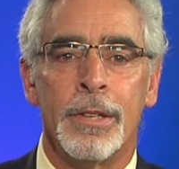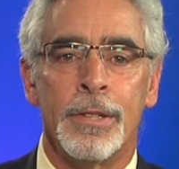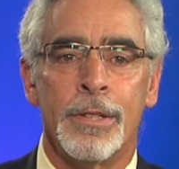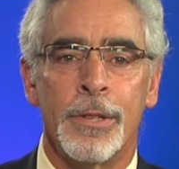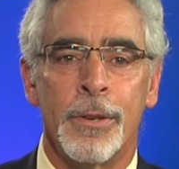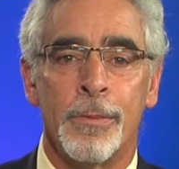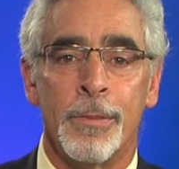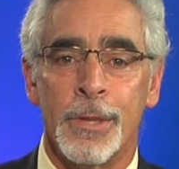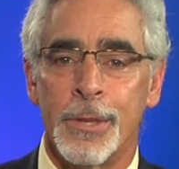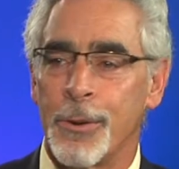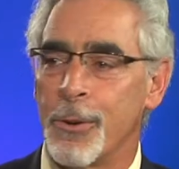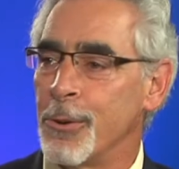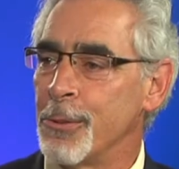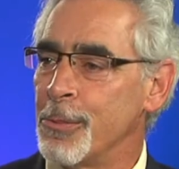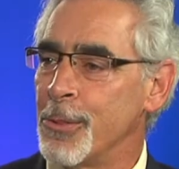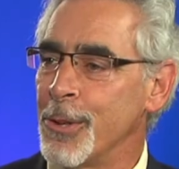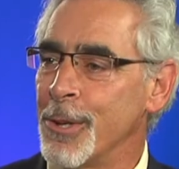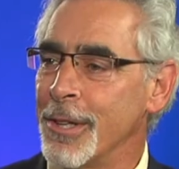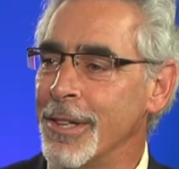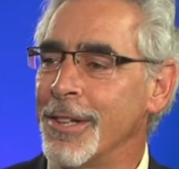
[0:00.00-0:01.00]
So, Ms.
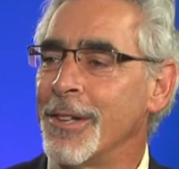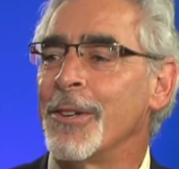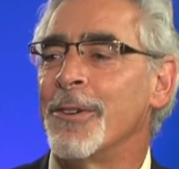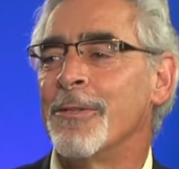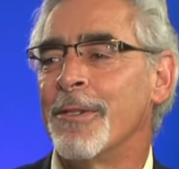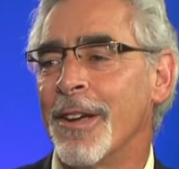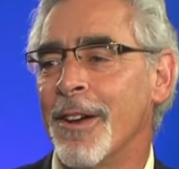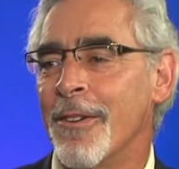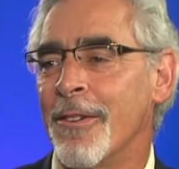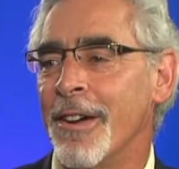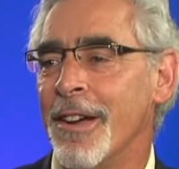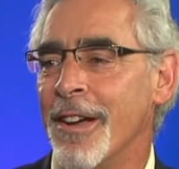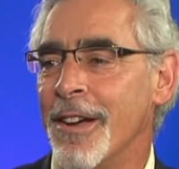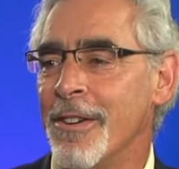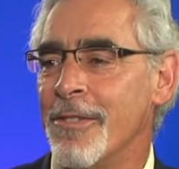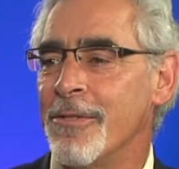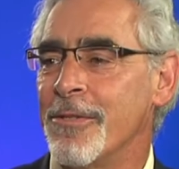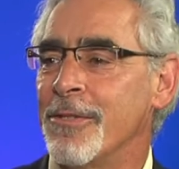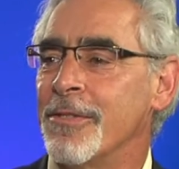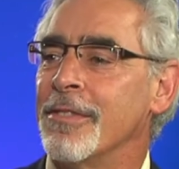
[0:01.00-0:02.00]
Goldberg, you now
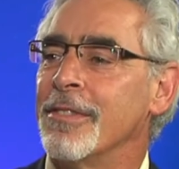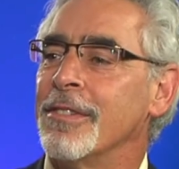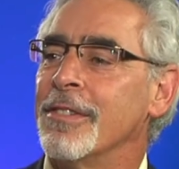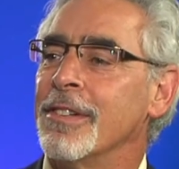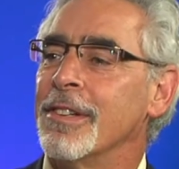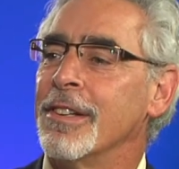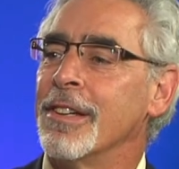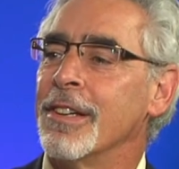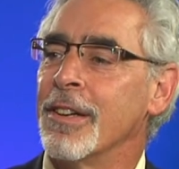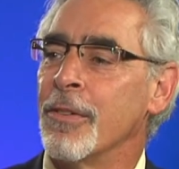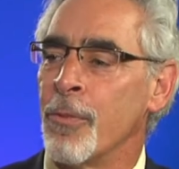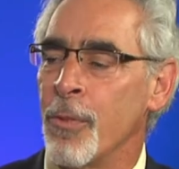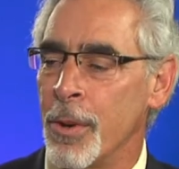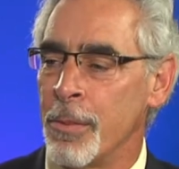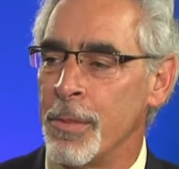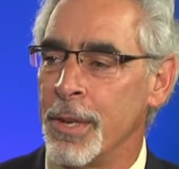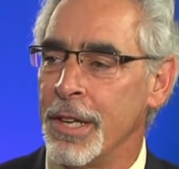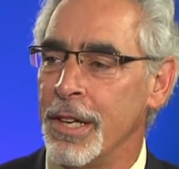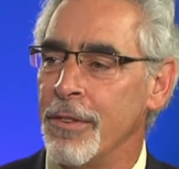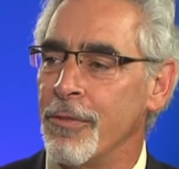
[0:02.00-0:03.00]
have
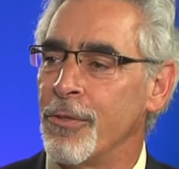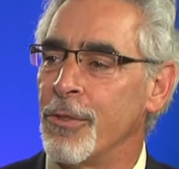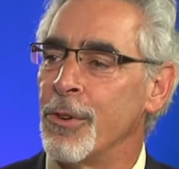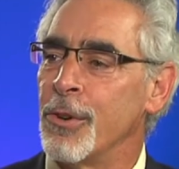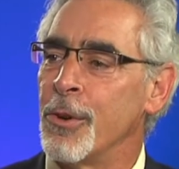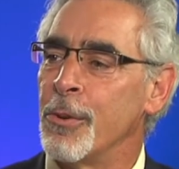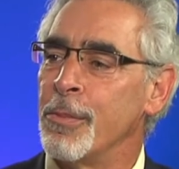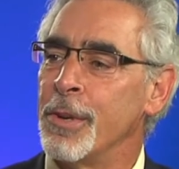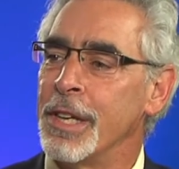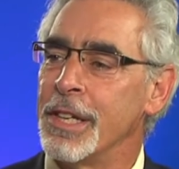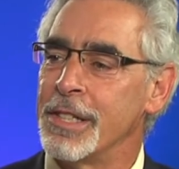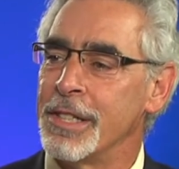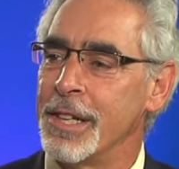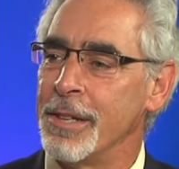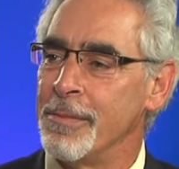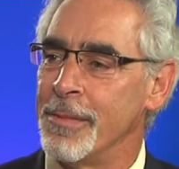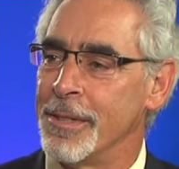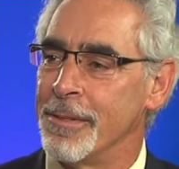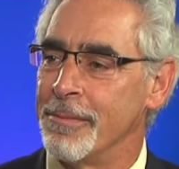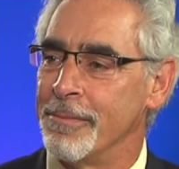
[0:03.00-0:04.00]
1 minute for an opening
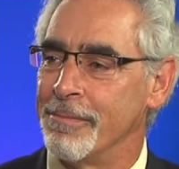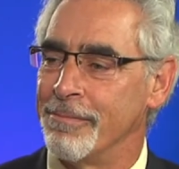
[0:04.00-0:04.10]
statement.